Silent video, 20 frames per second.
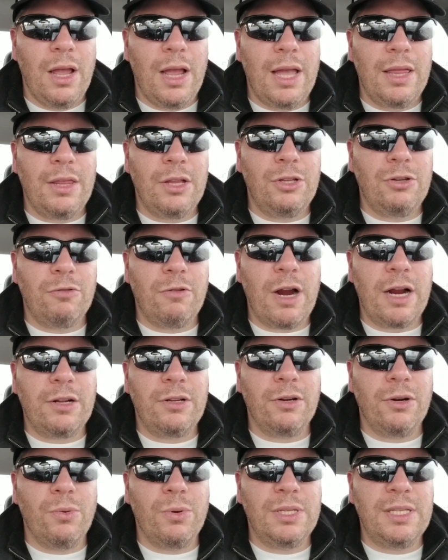And the
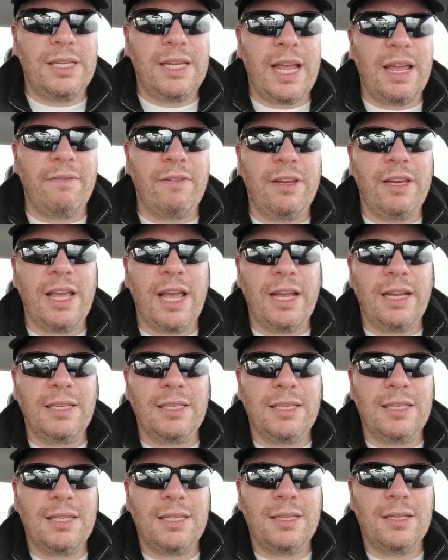director was David
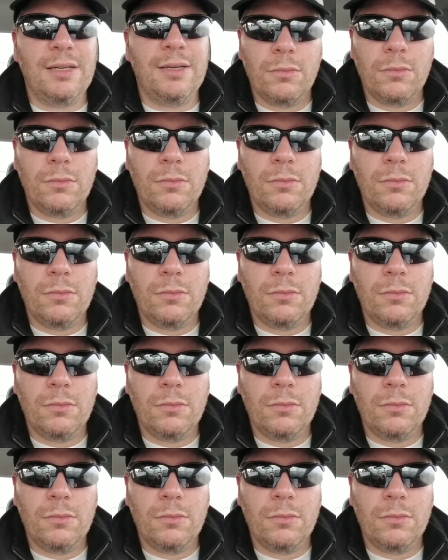Yates.